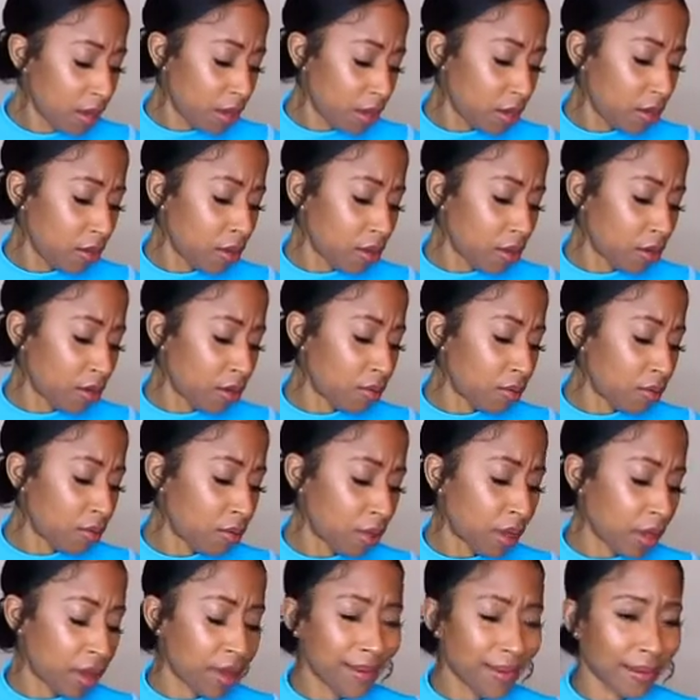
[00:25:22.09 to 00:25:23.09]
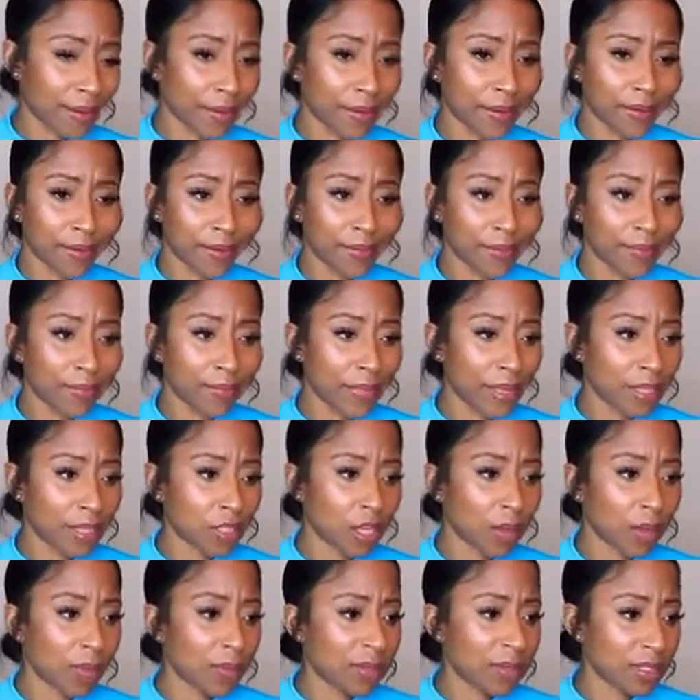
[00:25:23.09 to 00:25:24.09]
It's
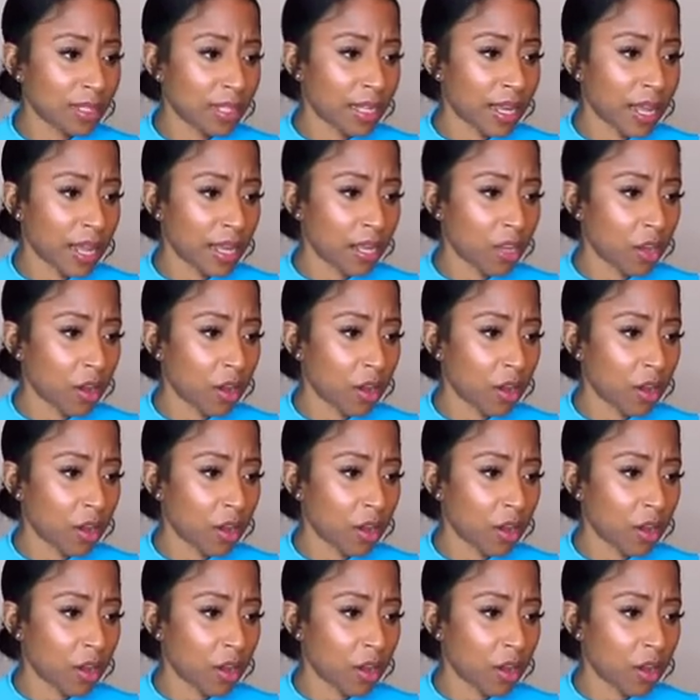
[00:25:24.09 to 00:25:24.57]
almost like